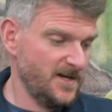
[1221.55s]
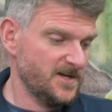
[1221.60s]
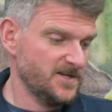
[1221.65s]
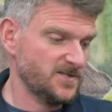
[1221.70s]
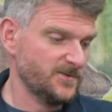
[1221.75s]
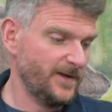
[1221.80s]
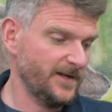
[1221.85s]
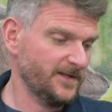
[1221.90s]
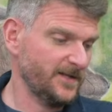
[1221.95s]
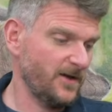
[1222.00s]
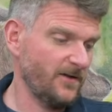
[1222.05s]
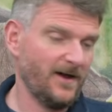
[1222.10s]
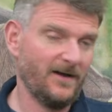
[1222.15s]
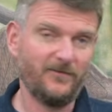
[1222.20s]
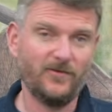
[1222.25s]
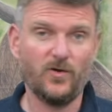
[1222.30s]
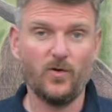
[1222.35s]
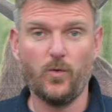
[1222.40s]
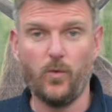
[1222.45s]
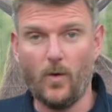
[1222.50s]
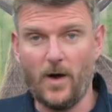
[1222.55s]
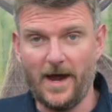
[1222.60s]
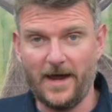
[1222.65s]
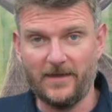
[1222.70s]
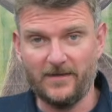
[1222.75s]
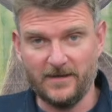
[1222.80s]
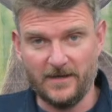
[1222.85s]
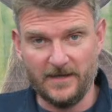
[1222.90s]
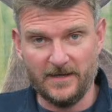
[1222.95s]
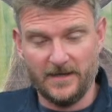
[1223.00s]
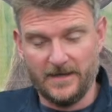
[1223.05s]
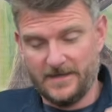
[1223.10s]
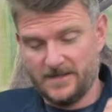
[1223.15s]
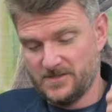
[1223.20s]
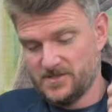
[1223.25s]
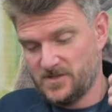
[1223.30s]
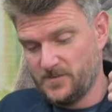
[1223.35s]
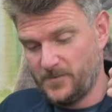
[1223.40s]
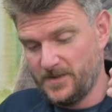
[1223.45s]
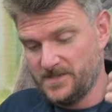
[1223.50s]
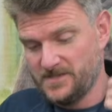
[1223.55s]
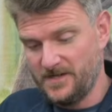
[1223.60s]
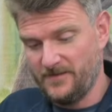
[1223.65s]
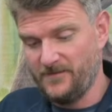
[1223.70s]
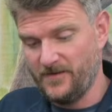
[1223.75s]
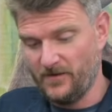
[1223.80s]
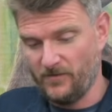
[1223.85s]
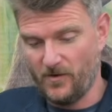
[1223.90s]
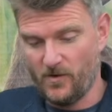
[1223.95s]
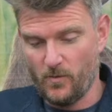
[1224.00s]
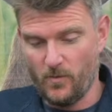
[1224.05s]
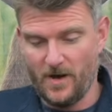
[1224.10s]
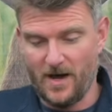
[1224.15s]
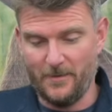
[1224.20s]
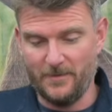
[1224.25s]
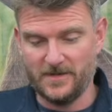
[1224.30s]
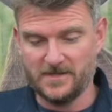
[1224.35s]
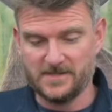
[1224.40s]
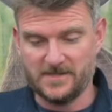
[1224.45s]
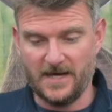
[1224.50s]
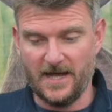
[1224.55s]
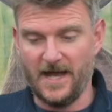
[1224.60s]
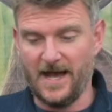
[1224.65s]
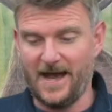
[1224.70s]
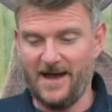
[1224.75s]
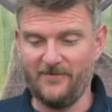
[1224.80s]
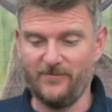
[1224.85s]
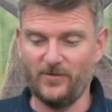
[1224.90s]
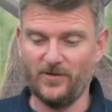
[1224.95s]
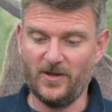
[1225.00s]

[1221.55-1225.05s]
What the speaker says: so I don't have quite the specific requirements they have,